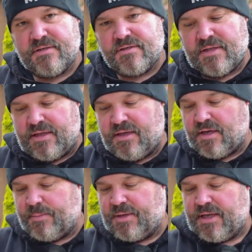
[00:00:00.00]
So that could
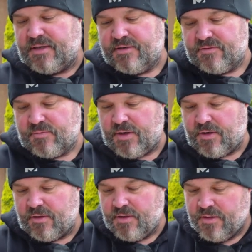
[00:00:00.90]
come in handy as
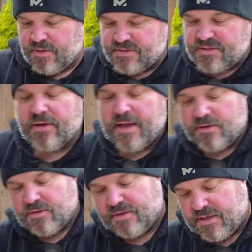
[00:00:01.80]
well. Let's see how
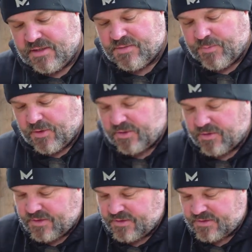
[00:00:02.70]
accurate the inch
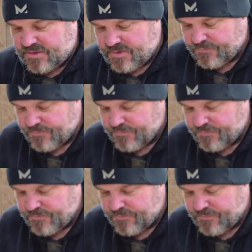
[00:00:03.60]
marker is.